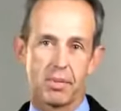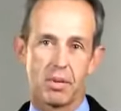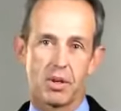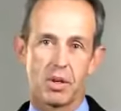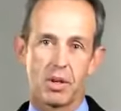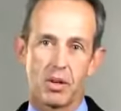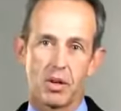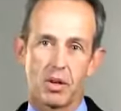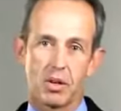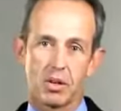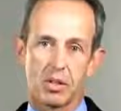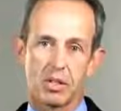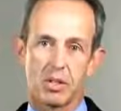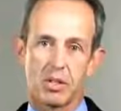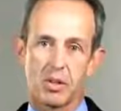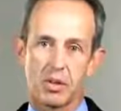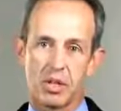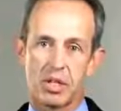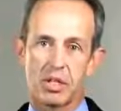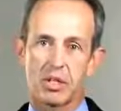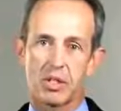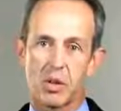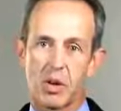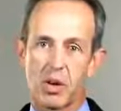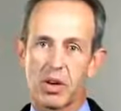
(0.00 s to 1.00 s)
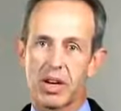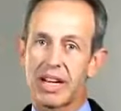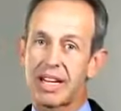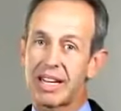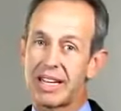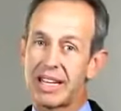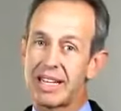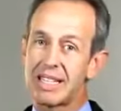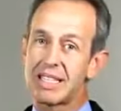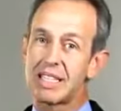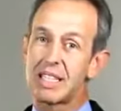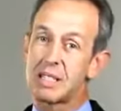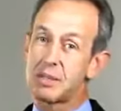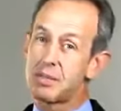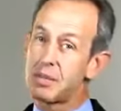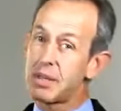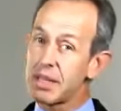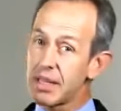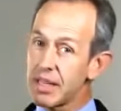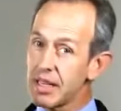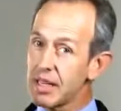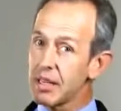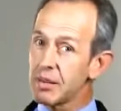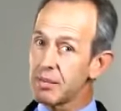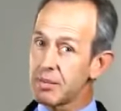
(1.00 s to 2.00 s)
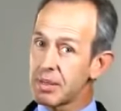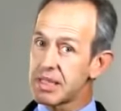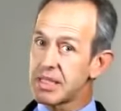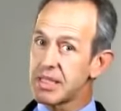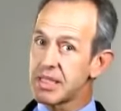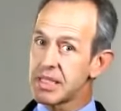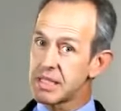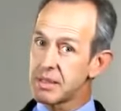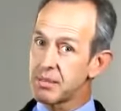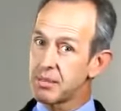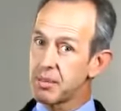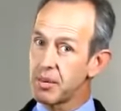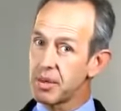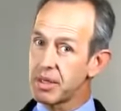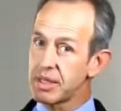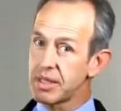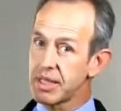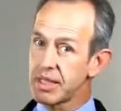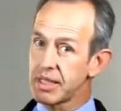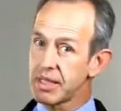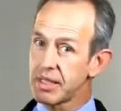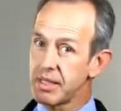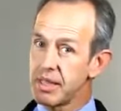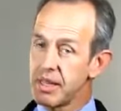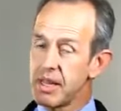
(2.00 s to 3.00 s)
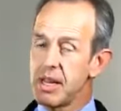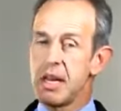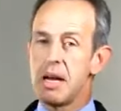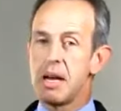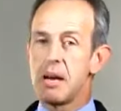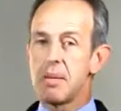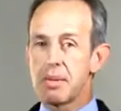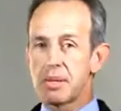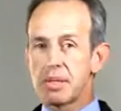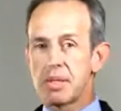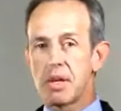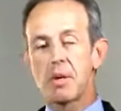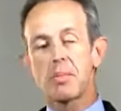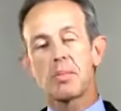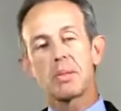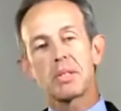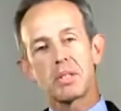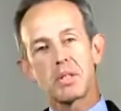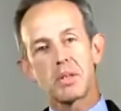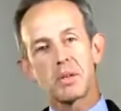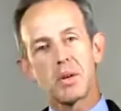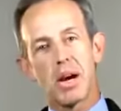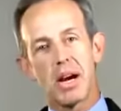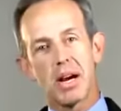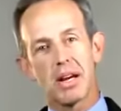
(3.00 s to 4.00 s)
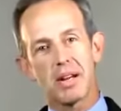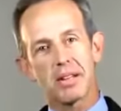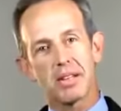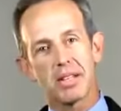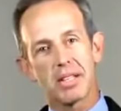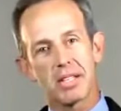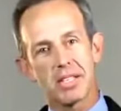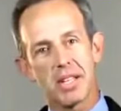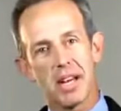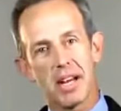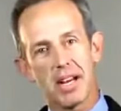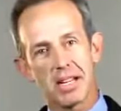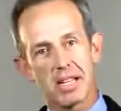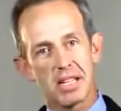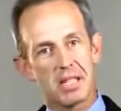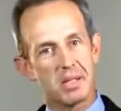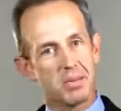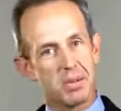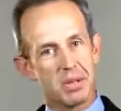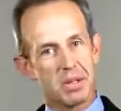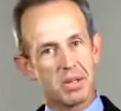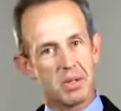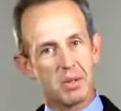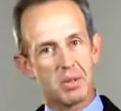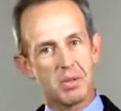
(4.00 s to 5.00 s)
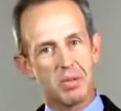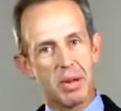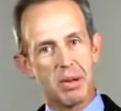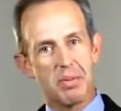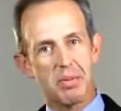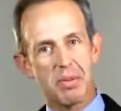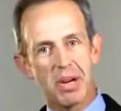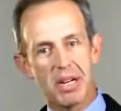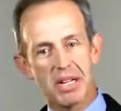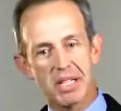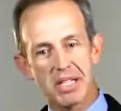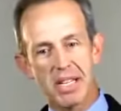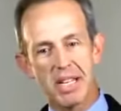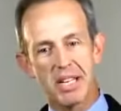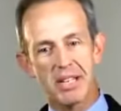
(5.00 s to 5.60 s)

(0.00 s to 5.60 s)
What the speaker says: put a long story short, I guess, it's been a little bit disappointing. But don't be too hard on the scientists, because remember I